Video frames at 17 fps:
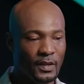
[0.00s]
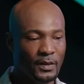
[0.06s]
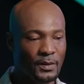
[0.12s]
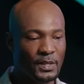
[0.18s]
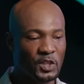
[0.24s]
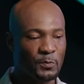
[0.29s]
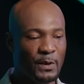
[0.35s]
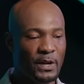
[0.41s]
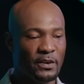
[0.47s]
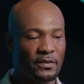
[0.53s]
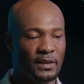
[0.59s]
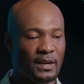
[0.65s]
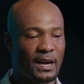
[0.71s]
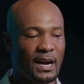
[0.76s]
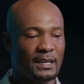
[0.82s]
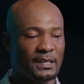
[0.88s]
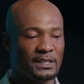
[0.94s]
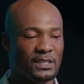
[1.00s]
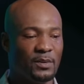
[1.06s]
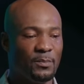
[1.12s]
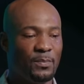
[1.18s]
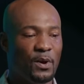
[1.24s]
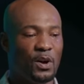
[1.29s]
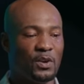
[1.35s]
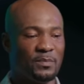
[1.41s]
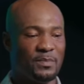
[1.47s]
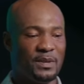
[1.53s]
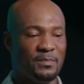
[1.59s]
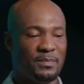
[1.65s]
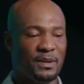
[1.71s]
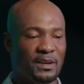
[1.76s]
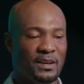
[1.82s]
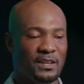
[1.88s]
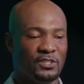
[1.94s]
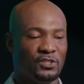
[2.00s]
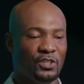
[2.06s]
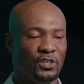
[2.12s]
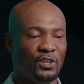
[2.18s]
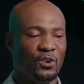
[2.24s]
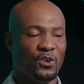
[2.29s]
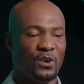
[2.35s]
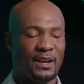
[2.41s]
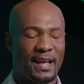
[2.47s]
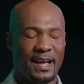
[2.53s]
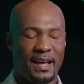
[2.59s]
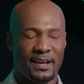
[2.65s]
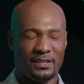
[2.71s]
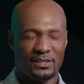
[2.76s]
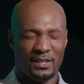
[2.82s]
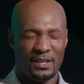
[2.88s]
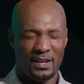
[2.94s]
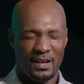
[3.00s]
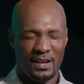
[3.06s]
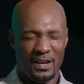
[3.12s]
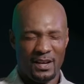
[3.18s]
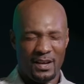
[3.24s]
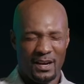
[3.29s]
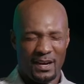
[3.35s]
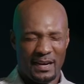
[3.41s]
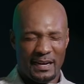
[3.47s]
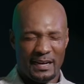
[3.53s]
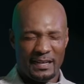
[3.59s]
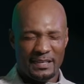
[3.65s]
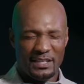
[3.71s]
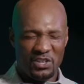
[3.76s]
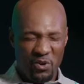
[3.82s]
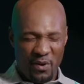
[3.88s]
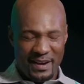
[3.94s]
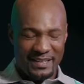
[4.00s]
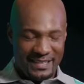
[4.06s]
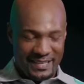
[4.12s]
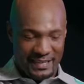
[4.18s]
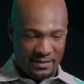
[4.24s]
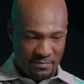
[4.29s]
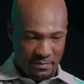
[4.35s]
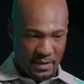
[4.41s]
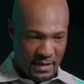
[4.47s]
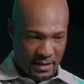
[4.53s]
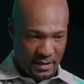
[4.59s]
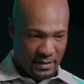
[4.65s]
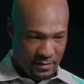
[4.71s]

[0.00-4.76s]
The Spirit of God is upon me because the Lord has anointed me.